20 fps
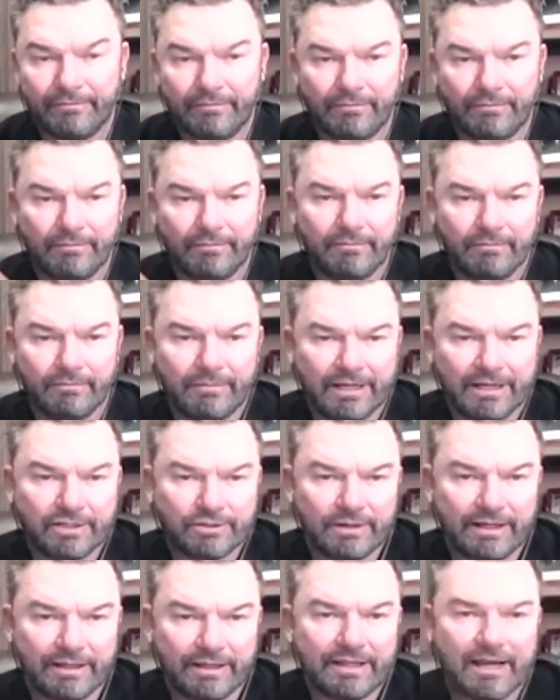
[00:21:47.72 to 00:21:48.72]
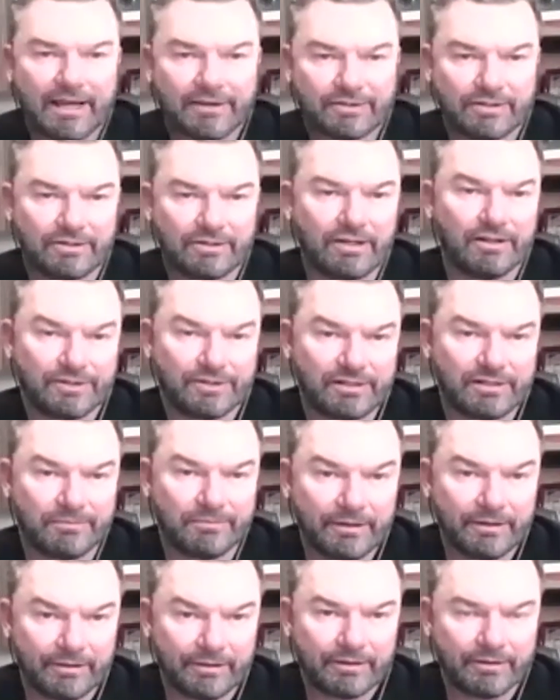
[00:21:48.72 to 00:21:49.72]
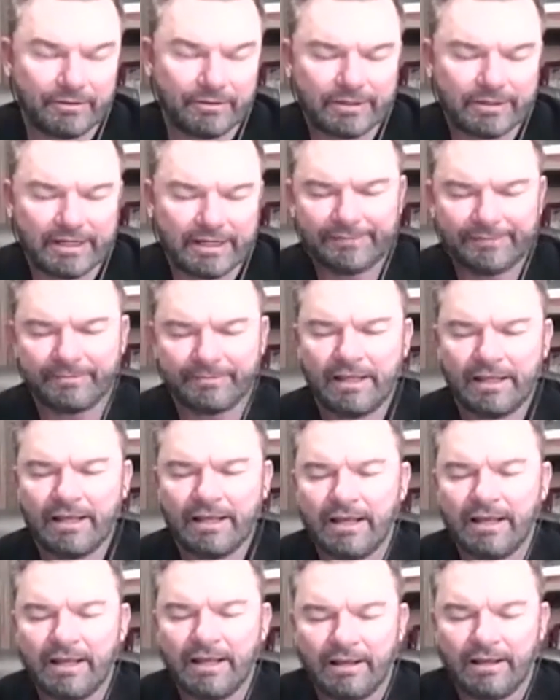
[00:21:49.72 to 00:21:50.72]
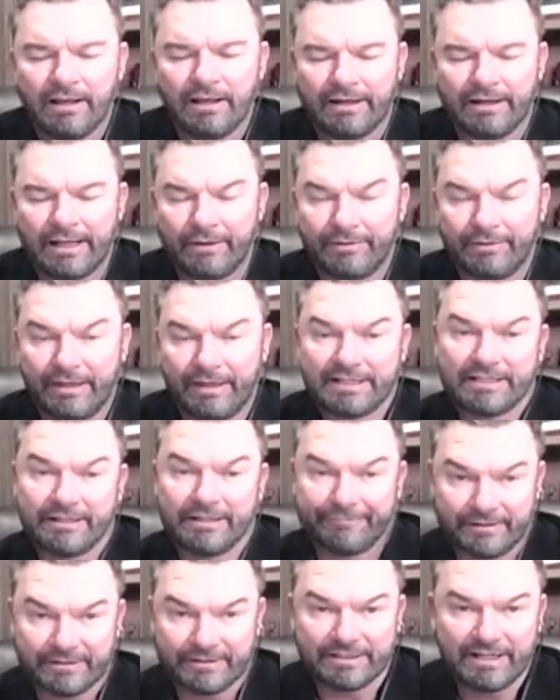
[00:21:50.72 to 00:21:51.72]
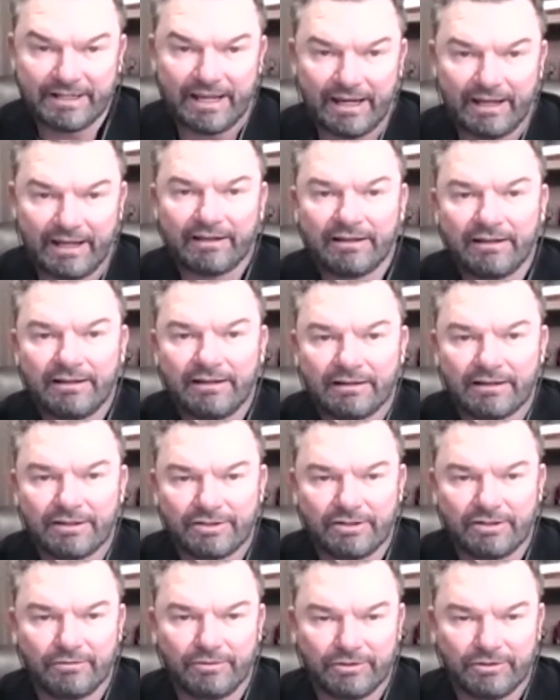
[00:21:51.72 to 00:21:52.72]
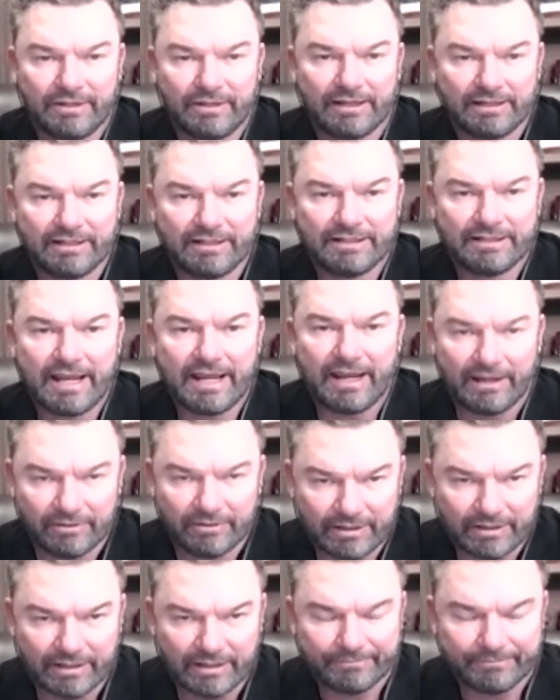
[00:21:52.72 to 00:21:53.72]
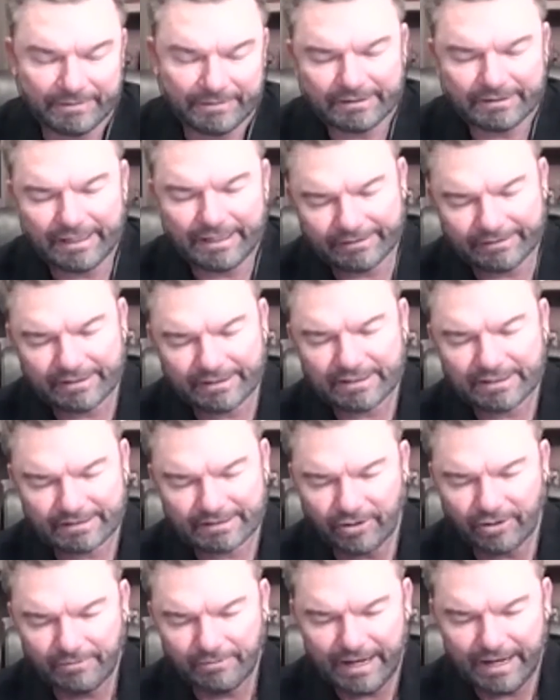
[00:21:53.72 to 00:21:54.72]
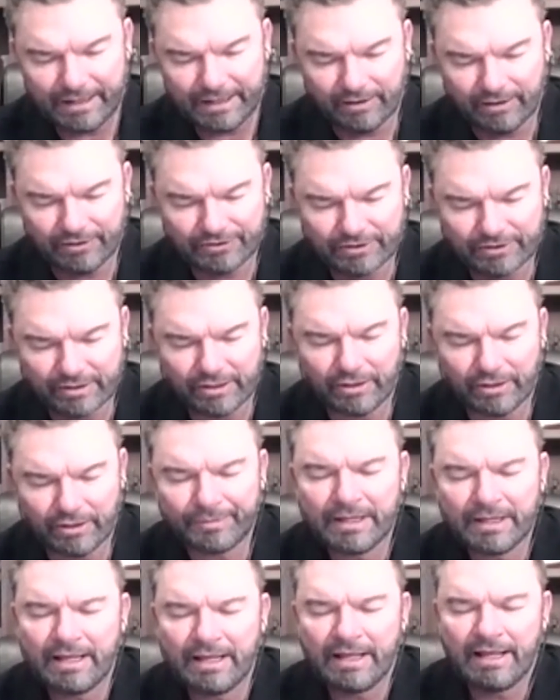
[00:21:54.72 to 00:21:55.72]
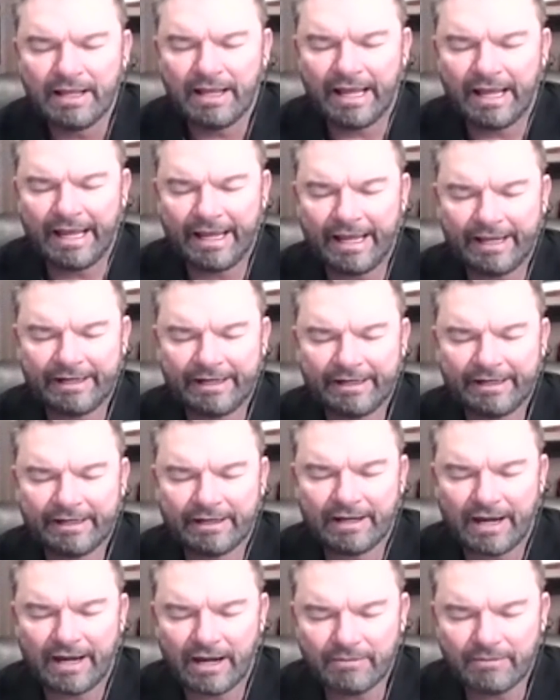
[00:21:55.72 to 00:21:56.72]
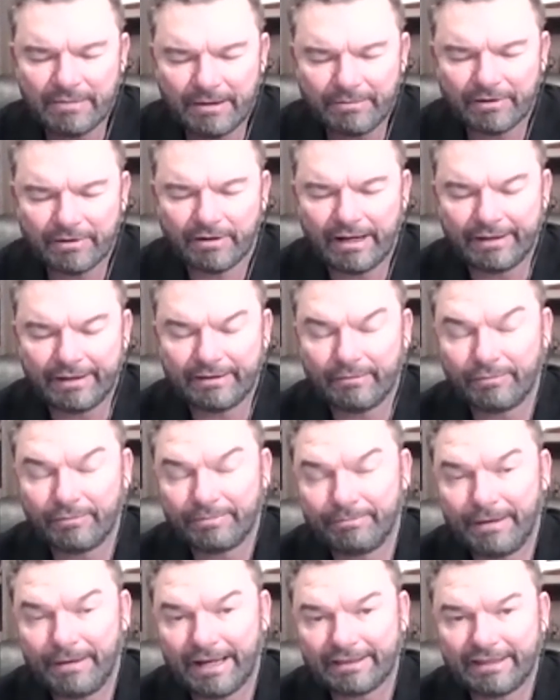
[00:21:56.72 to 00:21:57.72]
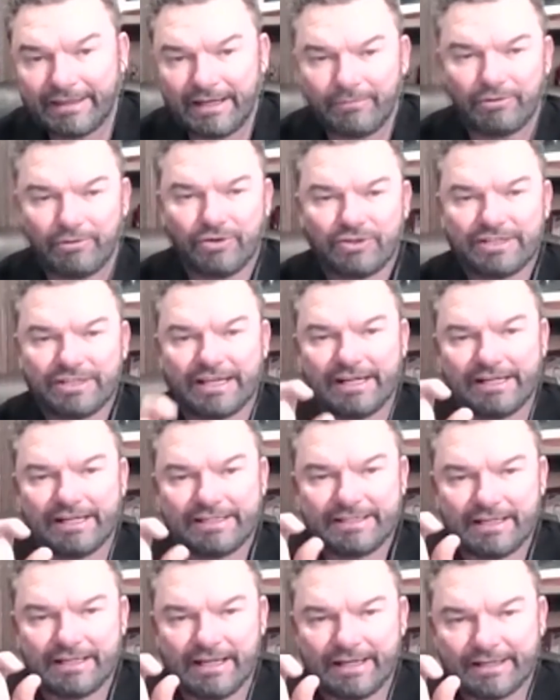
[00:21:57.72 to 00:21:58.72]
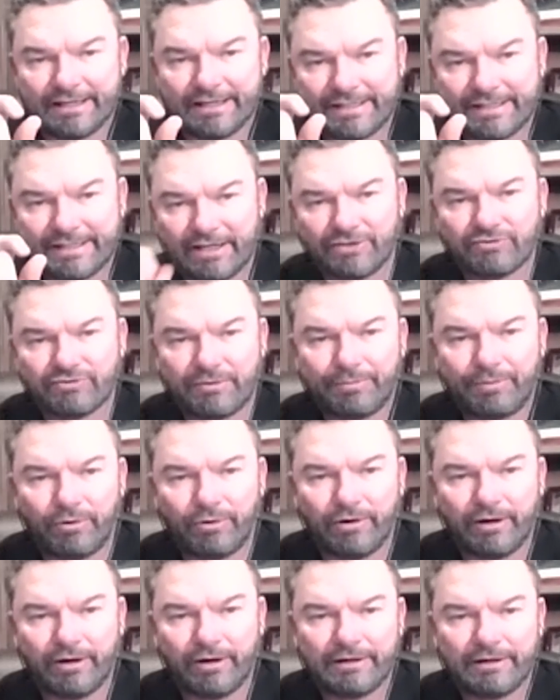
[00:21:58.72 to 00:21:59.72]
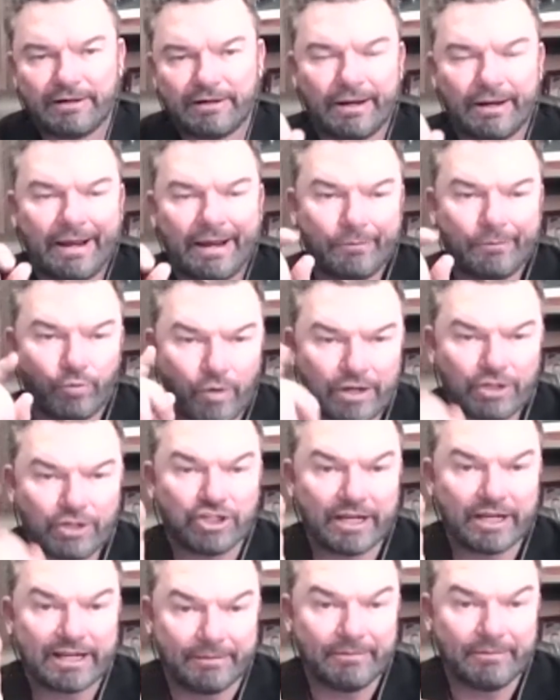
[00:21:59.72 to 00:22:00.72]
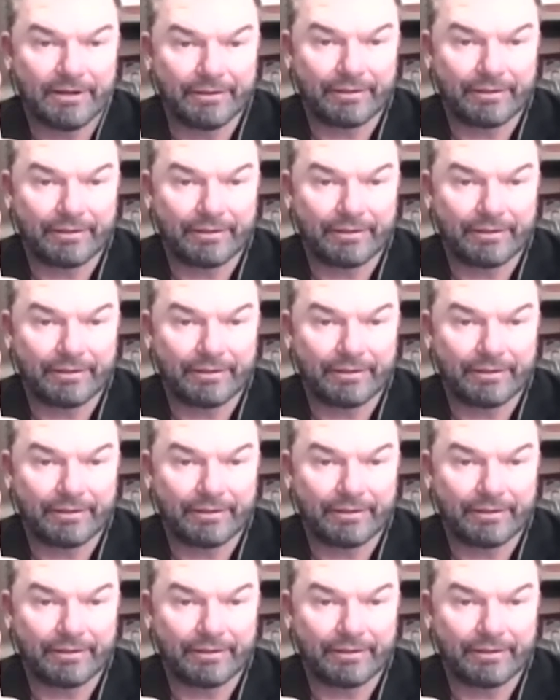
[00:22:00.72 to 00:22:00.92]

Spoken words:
made $20,000 in a month. Okay. Now that's different today because, we do that in a day. Okay. But like, this is going back years ago. And I remember, and back then we used to get a sales report and one check a month.